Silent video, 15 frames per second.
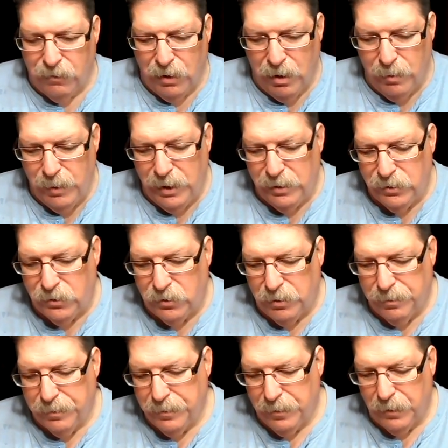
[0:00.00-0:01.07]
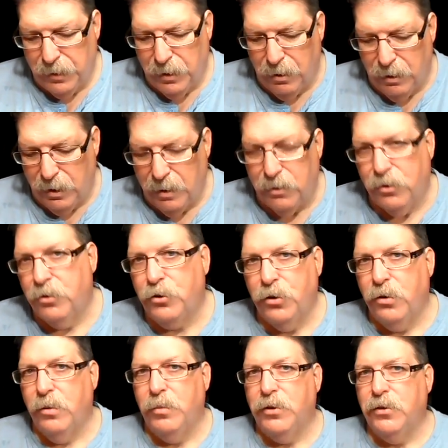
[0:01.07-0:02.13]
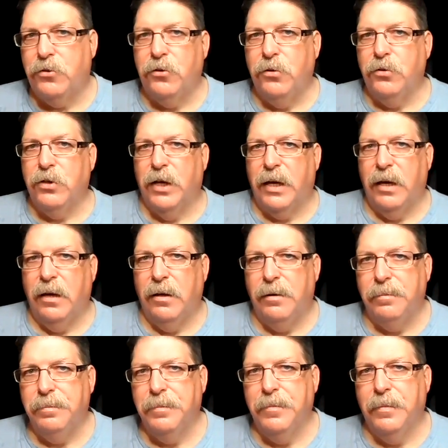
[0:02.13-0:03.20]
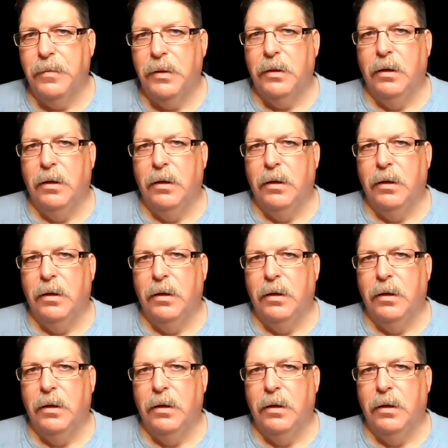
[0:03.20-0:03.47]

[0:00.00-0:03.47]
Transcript: Leave comments. I'll get to them as soon as I can.